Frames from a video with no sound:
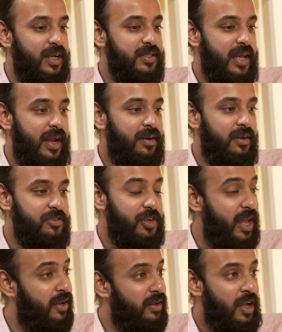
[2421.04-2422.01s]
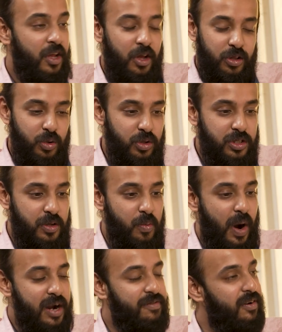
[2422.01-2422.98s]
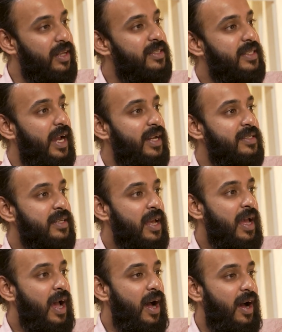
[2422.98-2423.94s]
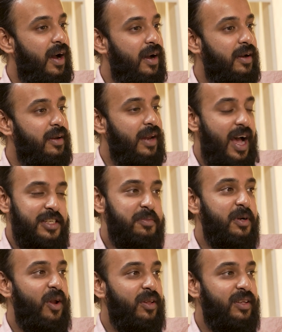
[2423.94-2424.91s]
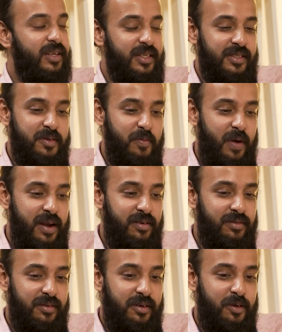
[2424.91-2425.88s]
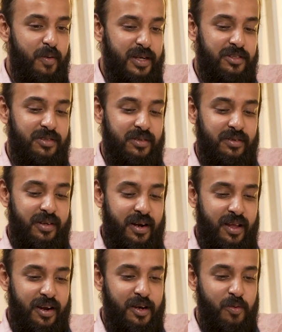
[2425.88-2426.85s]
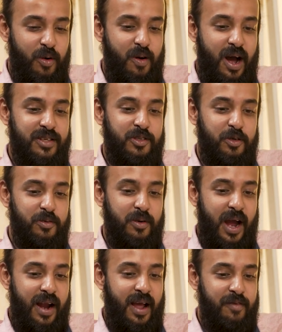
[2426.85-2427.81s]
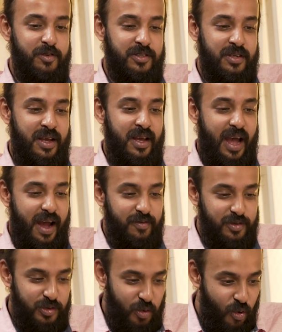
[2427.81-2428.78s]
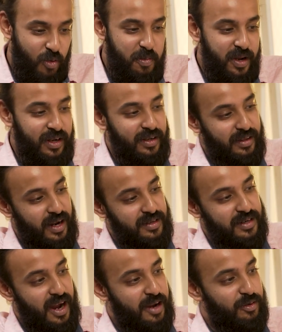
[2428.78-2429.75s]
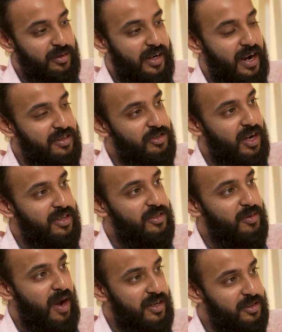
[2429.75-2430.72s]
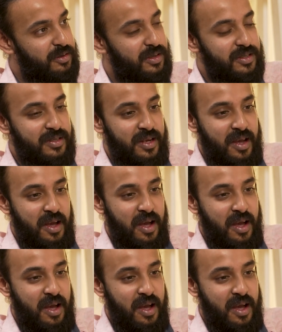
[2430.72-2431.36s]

us and sharing those wonderful insights. Last but not the least, one question that I really want to ask you, and I was hoping that I could get a chance to ask you this.